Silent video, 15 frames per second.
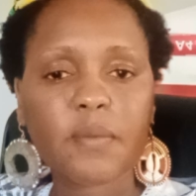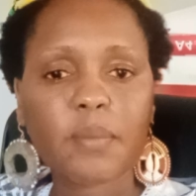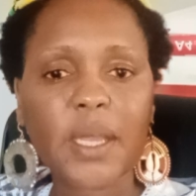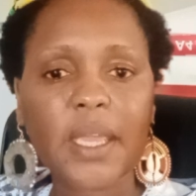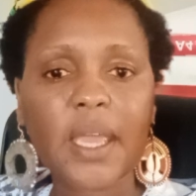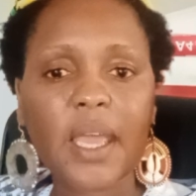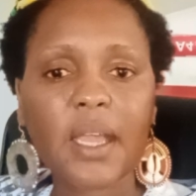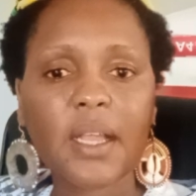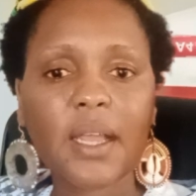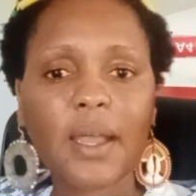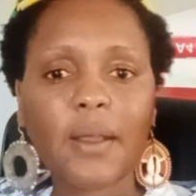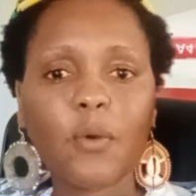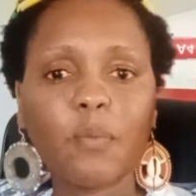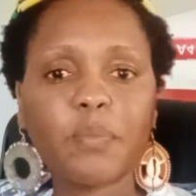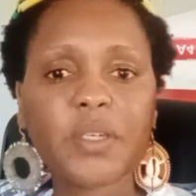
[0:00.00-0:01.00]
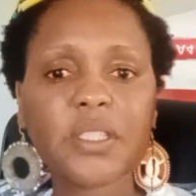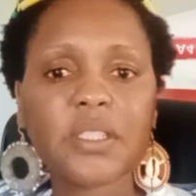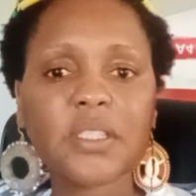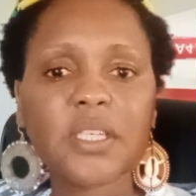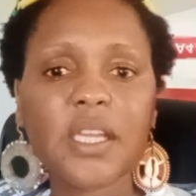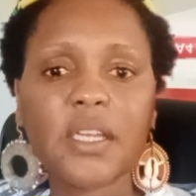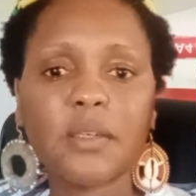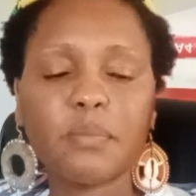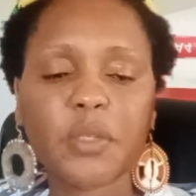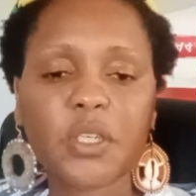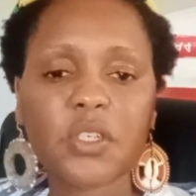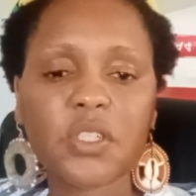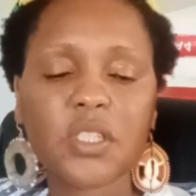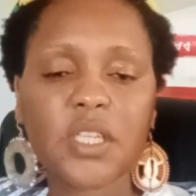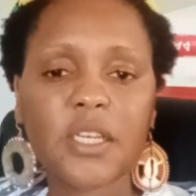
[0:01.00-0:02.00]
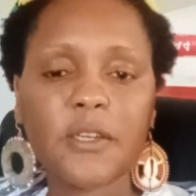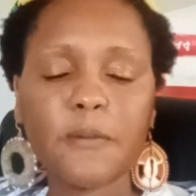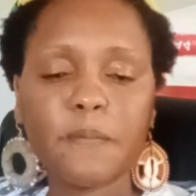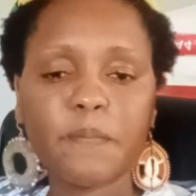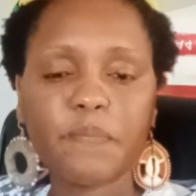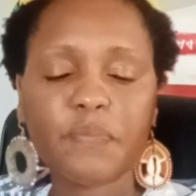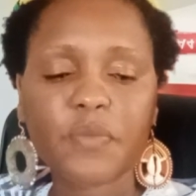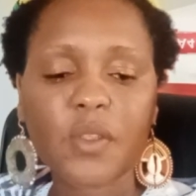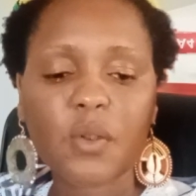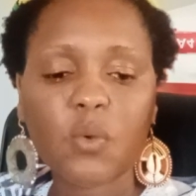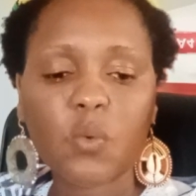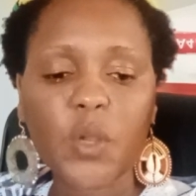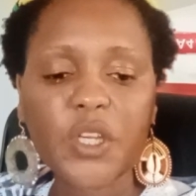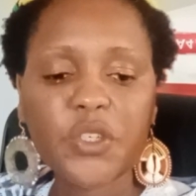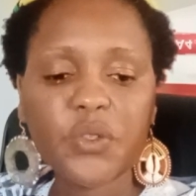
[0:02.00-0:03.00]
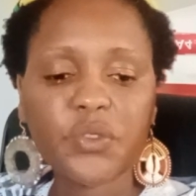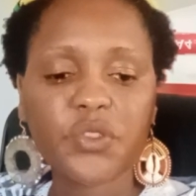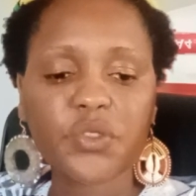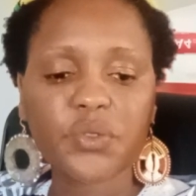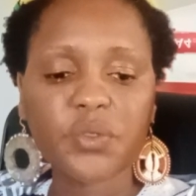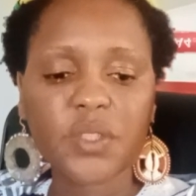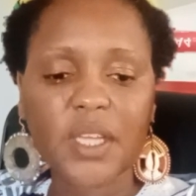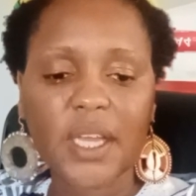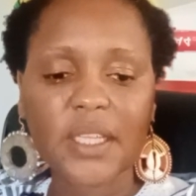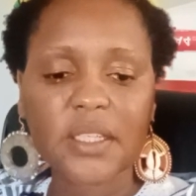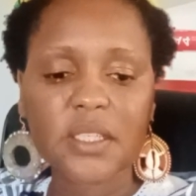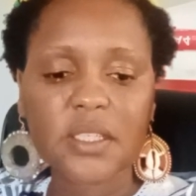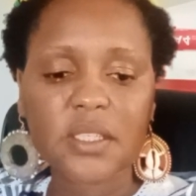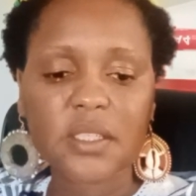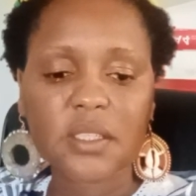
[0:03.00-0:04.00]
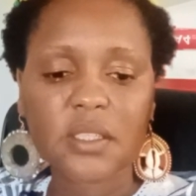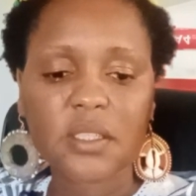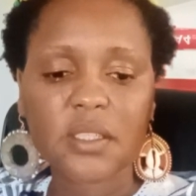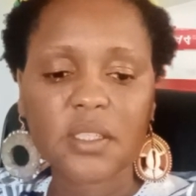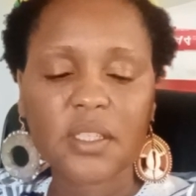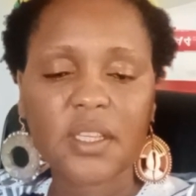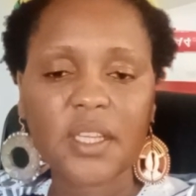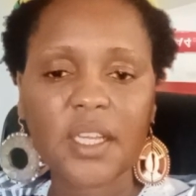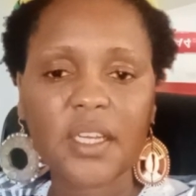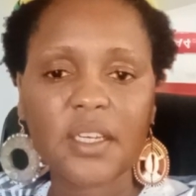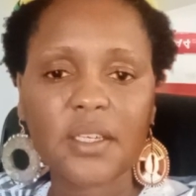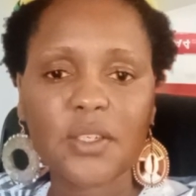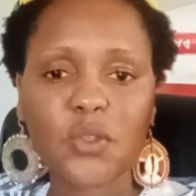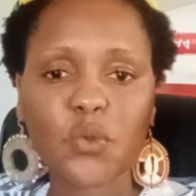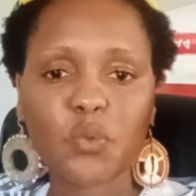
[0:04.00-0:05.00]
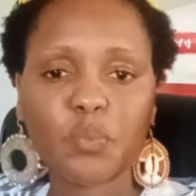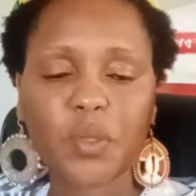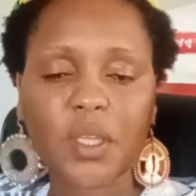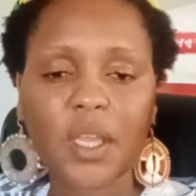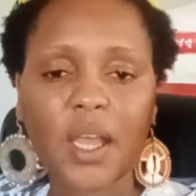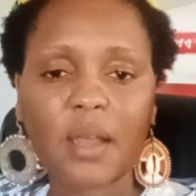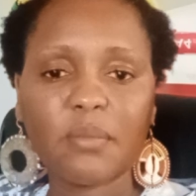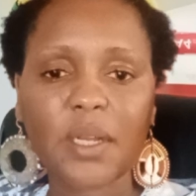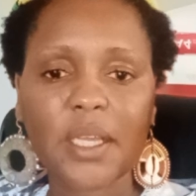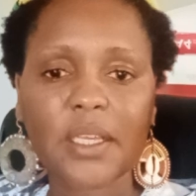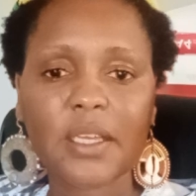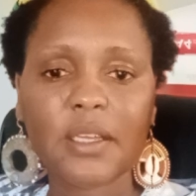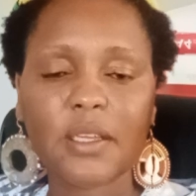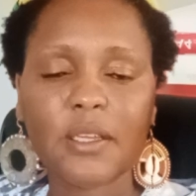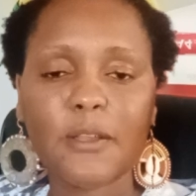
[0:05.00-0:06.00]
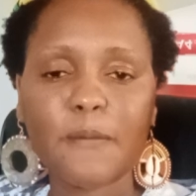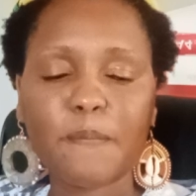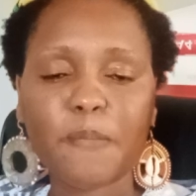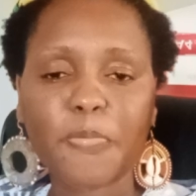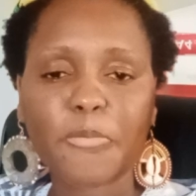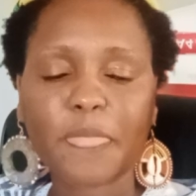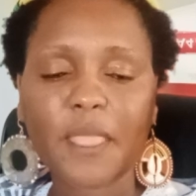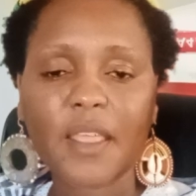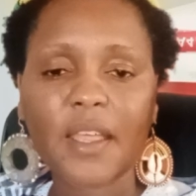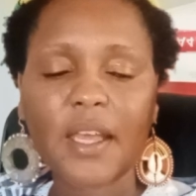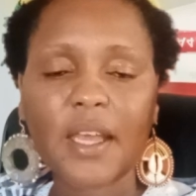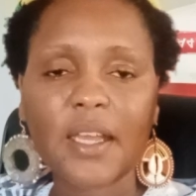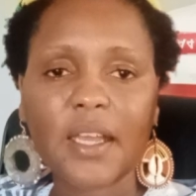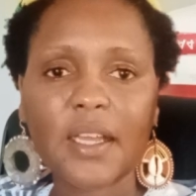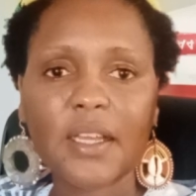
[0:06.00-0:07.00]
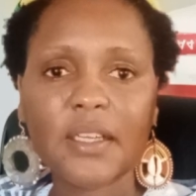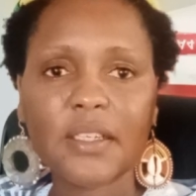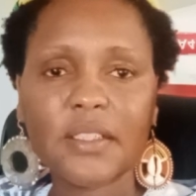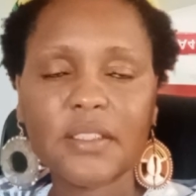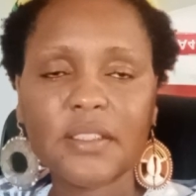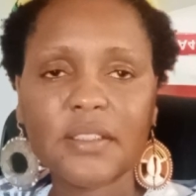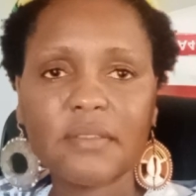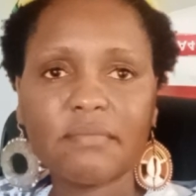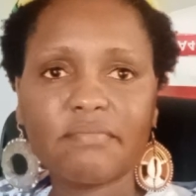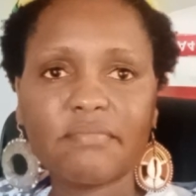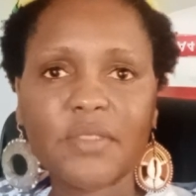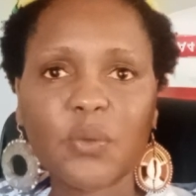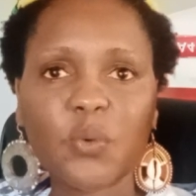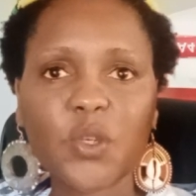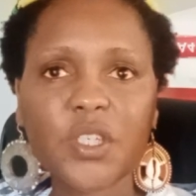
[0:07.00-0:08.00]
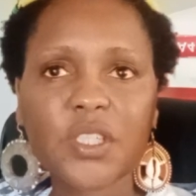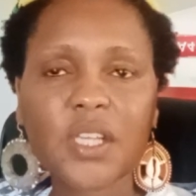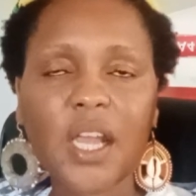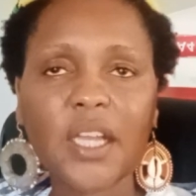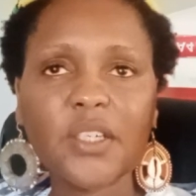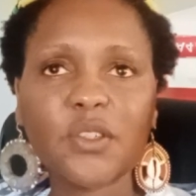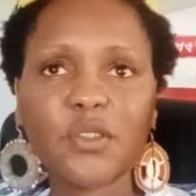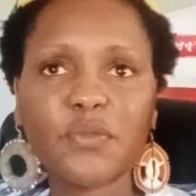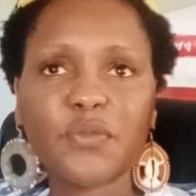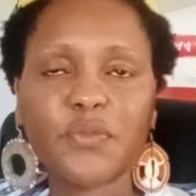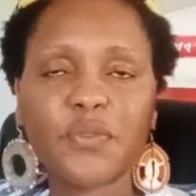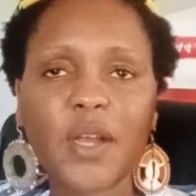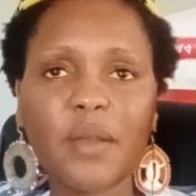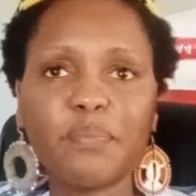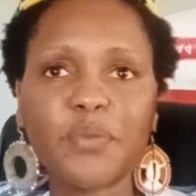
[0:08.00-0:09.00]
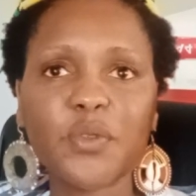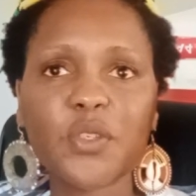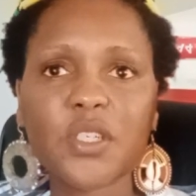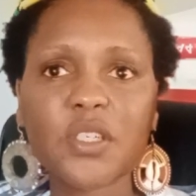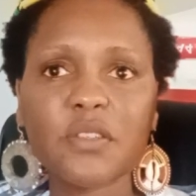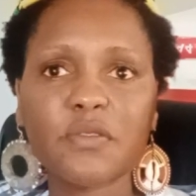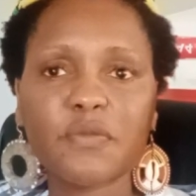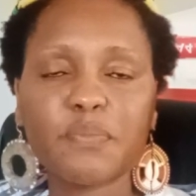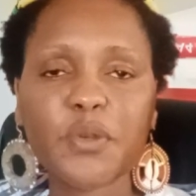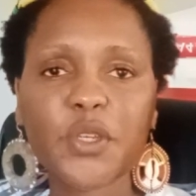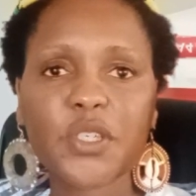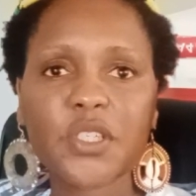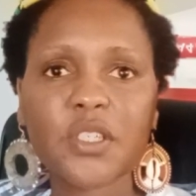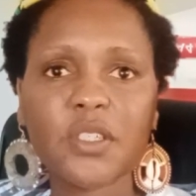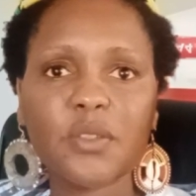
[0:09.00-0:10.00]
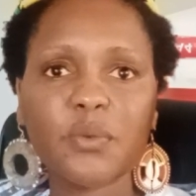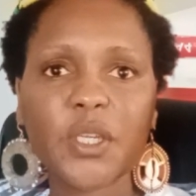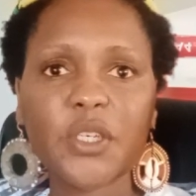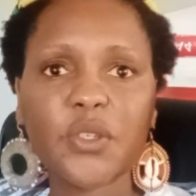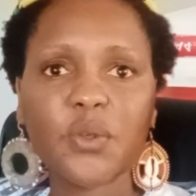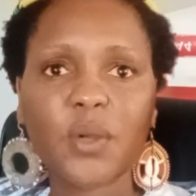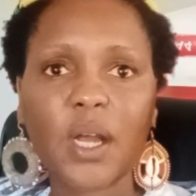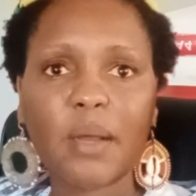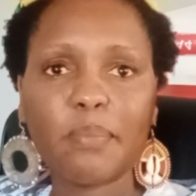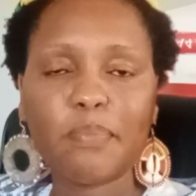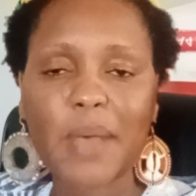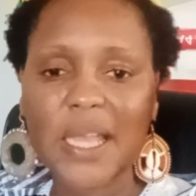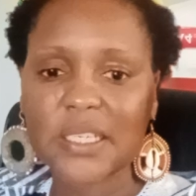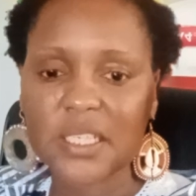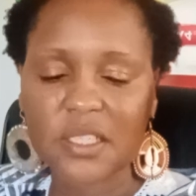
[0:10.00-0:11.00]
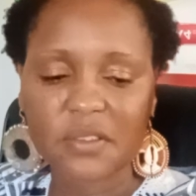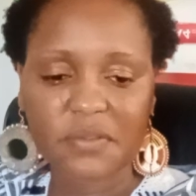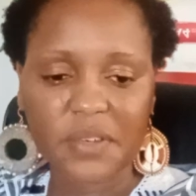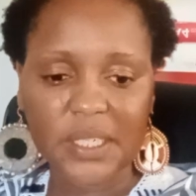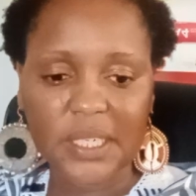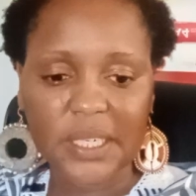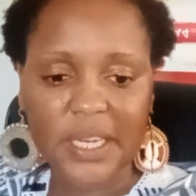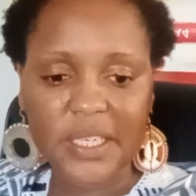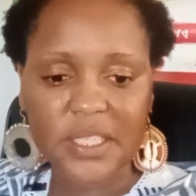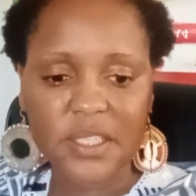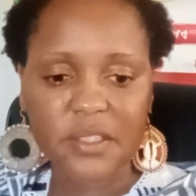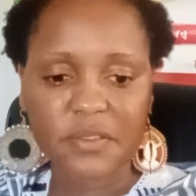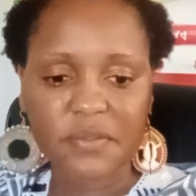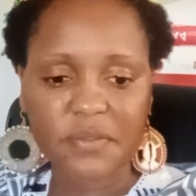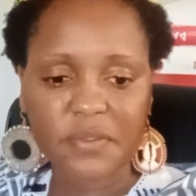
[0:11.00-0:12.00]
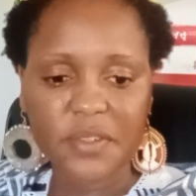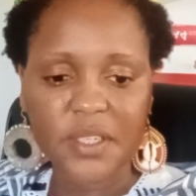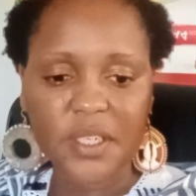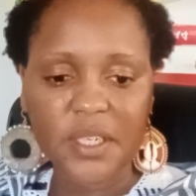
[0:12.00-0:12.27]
my anger or pretend because then when you do that then you become like a uh, the worst kind of abusive person when you are passive aggressive